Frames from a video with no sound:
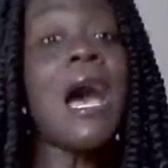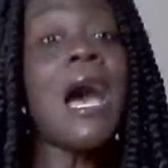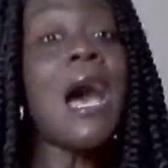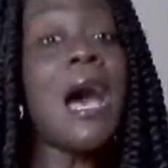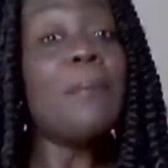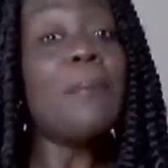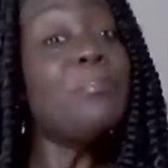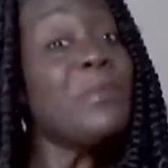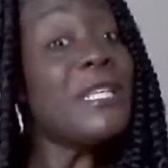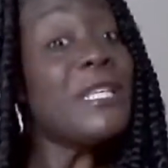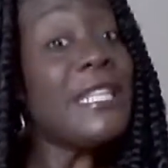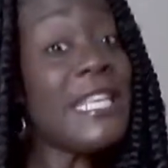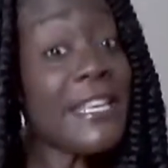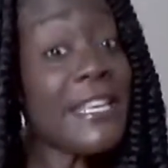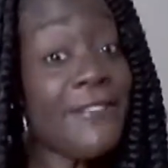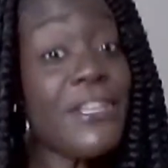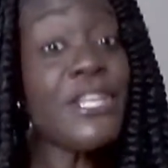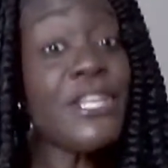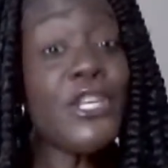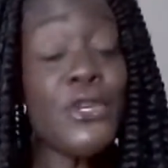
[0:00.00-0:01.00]
I'm
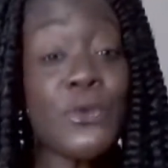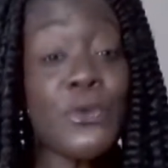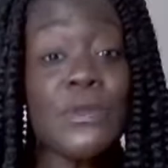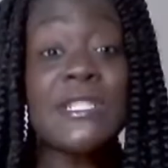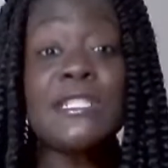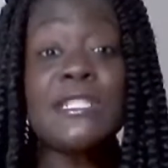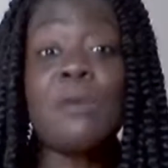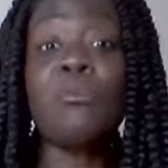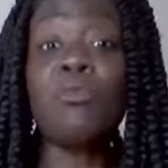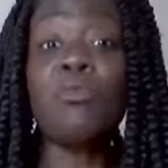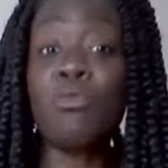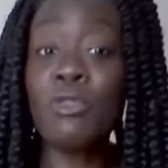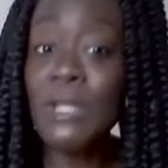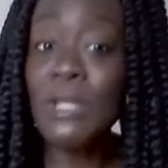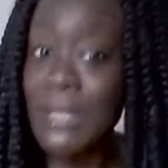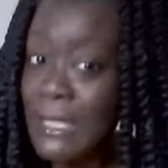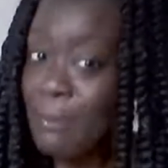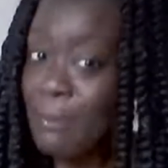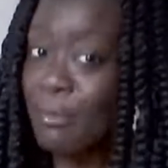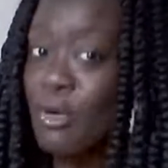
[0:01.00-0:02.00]
giving you some
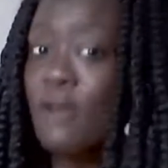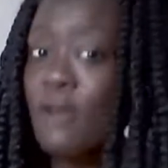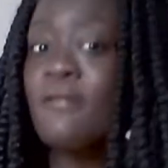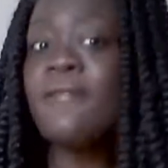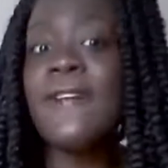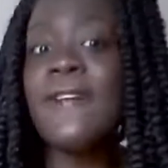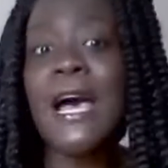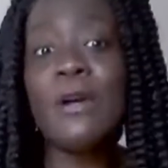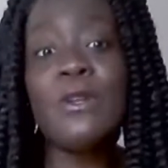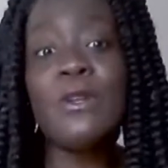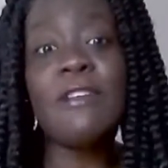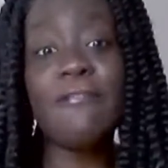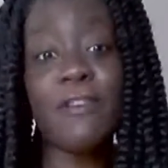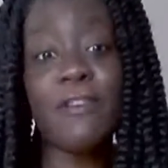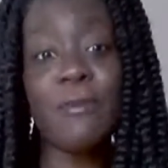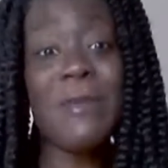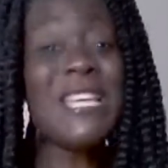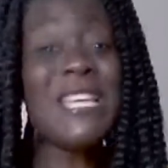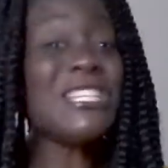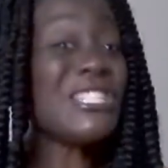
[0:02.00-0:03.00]
really profound
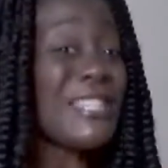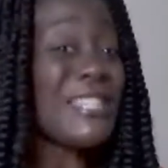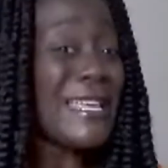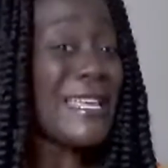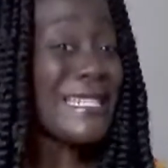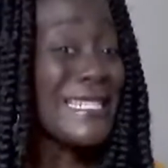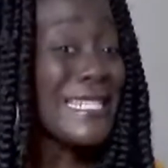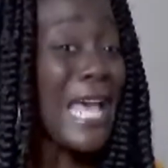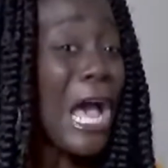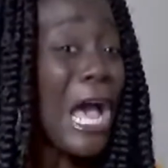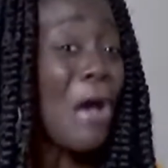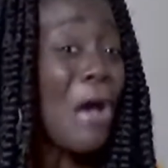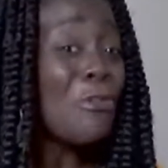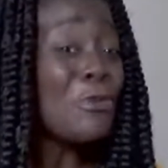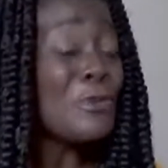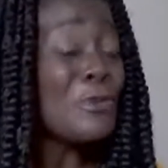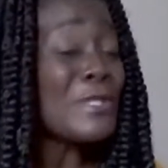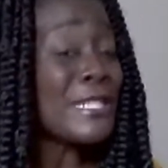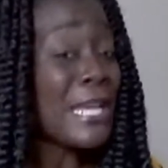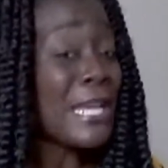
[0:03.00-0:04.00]
information that
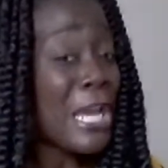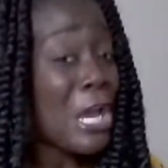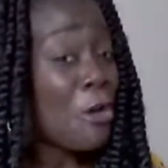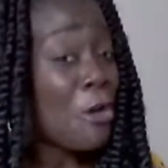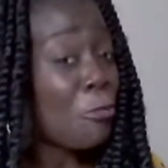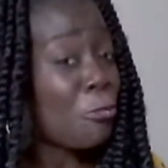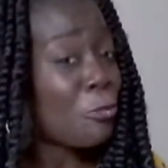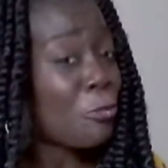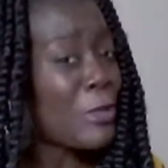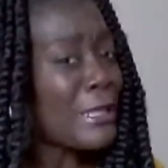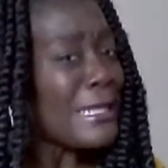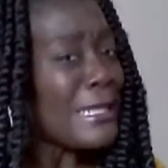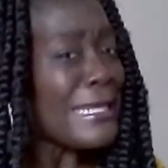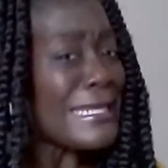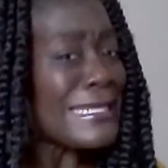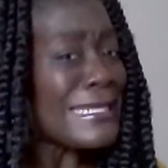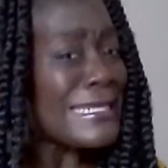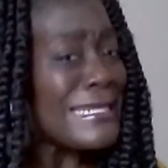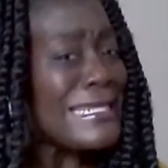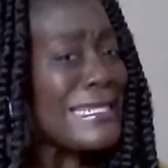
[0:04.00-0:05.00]
sounds really
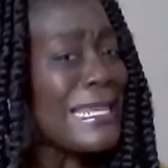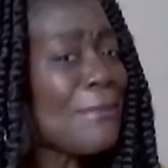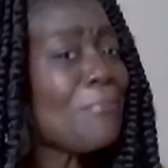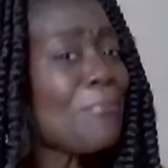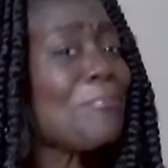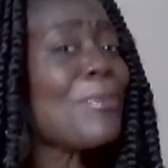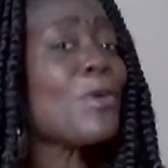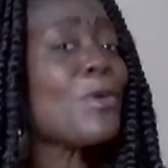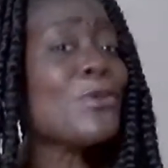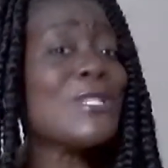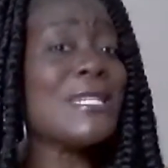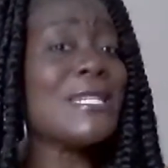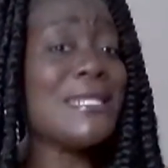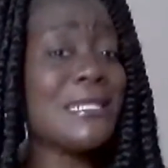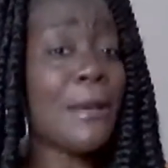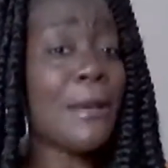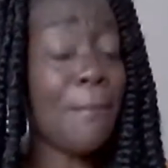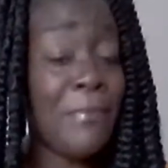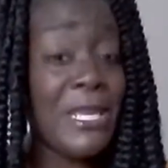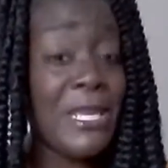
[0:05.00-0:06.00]
simple to
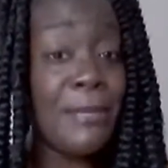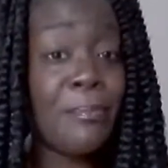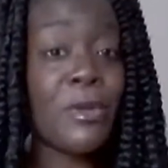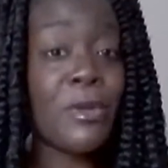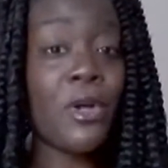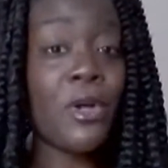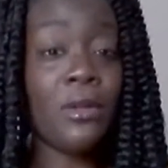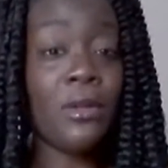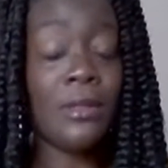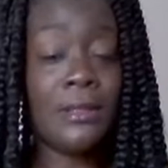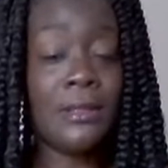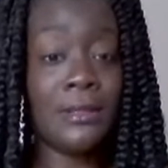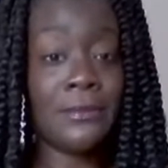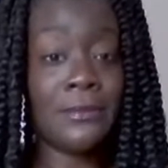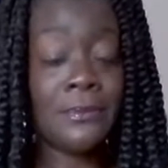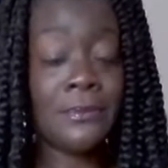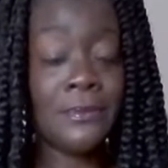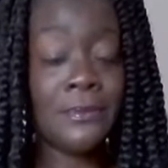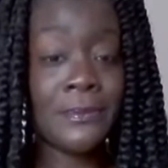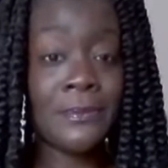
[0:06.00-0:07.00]
some people,
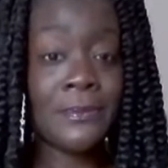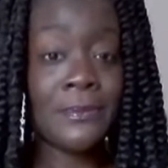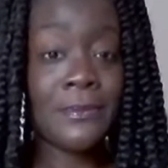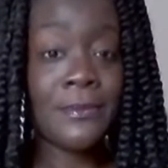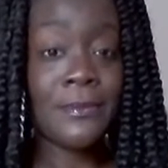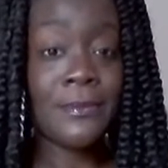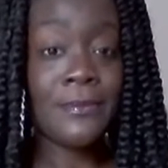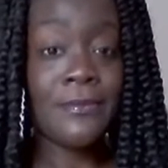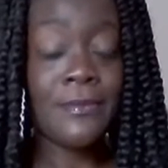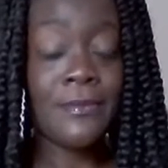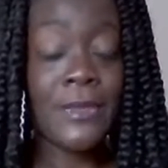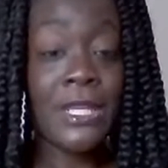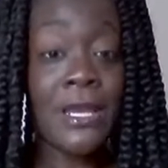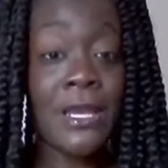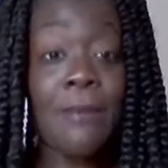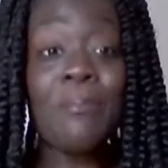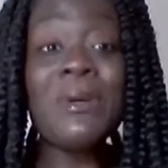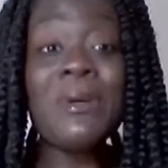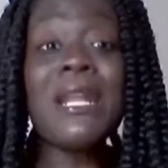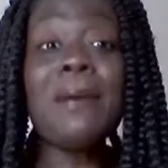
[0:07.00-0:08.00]

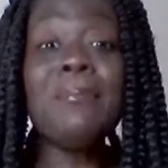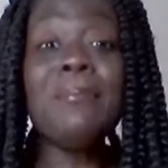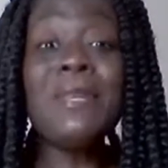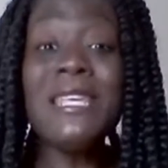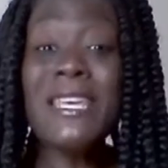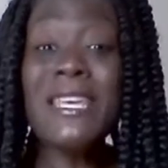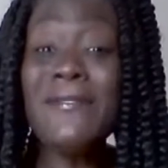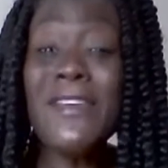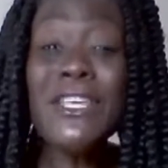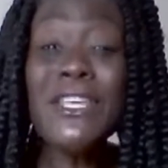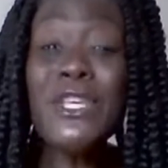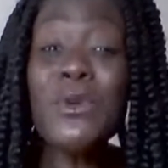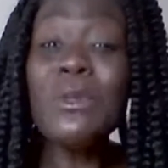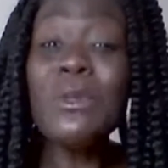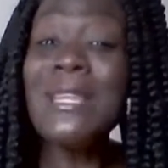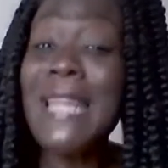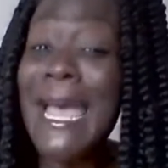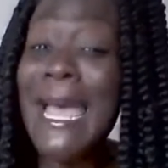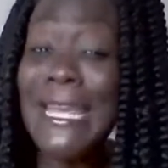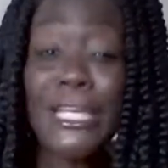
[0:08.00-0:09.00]
but I'm giving you
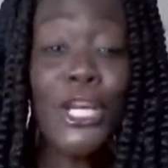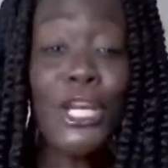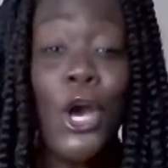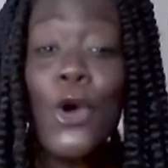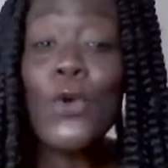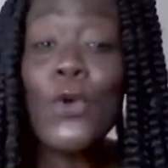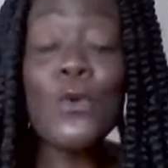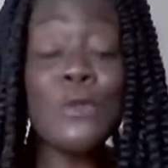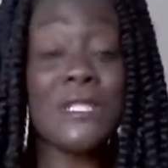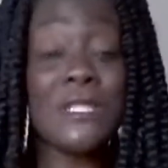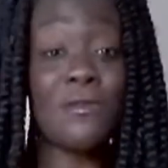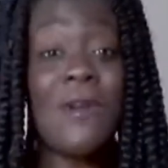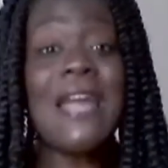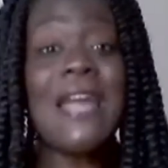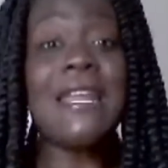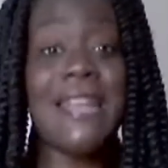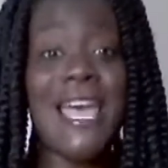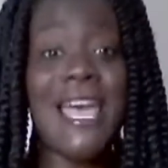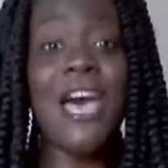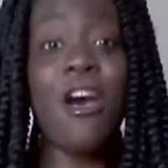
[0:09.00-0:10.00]
light codes
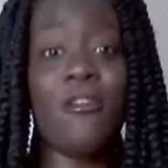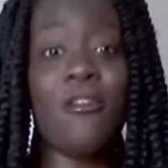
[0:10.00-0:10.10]
right now.